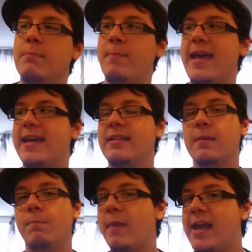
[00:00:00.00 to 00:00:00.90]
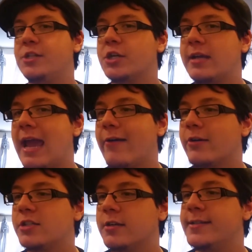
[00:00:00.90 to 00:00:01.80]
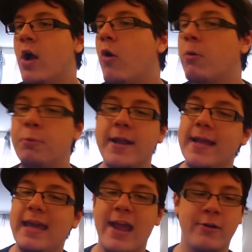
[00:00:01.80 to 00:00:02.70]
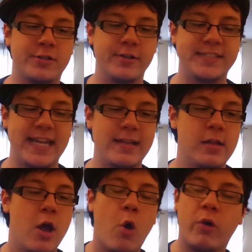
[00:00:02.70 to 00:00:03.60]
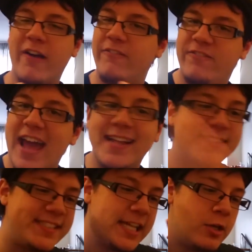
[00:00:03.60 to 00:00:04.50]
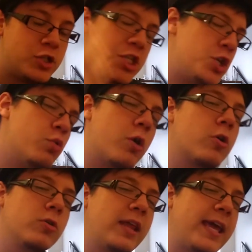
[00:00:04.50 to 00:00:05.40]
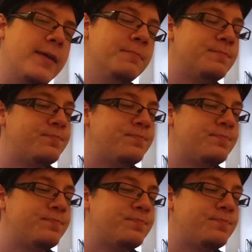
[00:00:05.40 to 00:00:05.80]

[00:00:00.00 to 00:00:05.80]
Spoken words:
making them major characters, or bringing characters in or events too early,